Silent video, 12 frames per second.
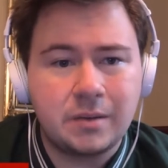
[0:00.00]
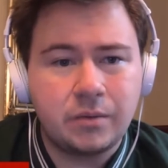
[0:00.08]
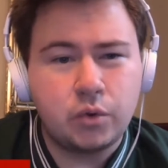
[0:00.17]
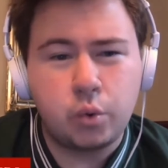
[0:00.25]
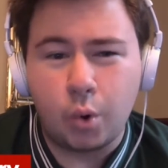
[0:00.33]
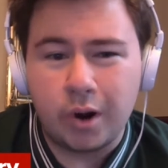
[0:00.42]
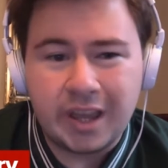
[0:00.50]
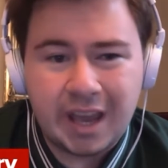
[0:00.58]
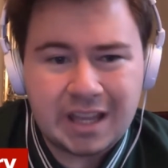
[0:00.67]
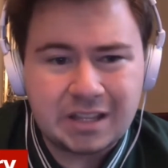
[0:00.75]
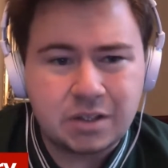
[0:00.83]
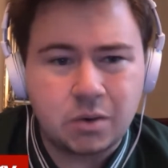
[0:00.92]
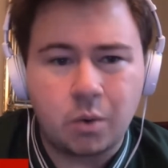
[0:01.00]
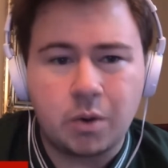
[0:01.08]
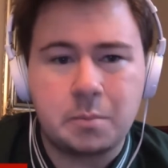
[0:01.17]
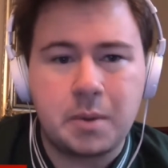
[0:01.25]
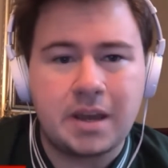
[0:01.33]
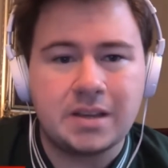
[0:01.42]
28
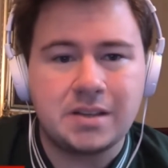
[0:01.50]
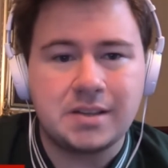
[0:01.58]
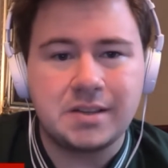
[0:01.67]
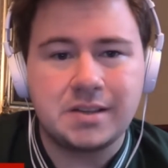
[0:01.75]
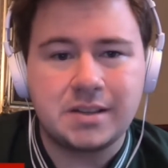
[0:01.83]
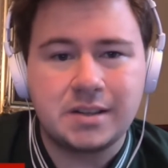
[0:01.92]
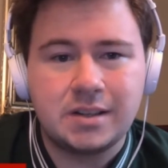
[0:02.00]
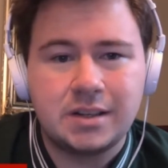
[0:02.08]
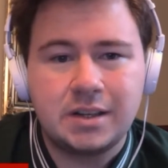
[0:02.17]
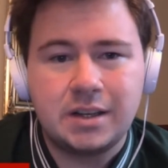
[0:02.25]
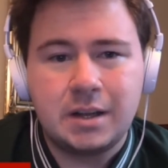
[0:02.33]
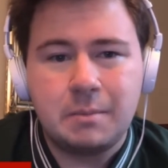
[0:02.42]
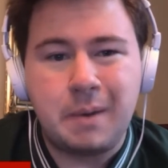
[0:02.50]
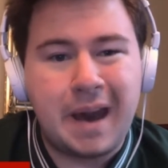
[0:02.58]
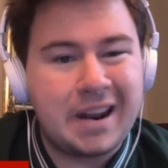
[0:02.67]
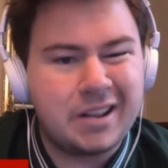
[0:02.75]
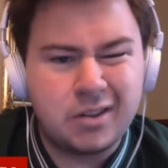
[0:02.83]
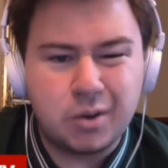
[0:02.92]
stolen bases,
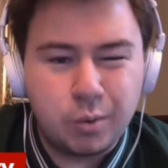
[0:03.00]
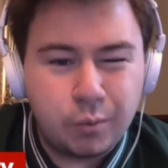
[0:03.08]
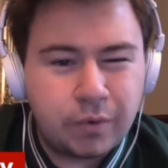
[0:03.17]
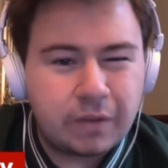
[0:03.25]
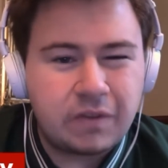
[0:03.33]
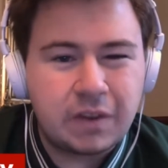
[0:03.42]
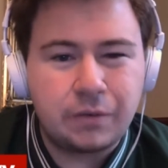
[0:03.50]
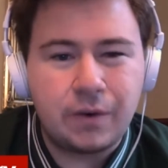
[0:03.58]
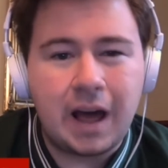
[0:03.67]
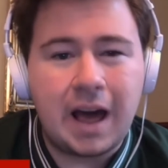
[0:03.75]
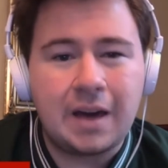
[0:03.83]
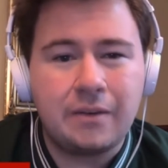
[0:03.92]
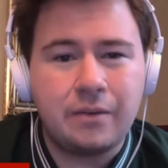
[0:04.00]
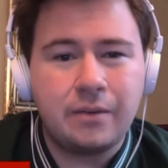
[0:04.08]
batted .255,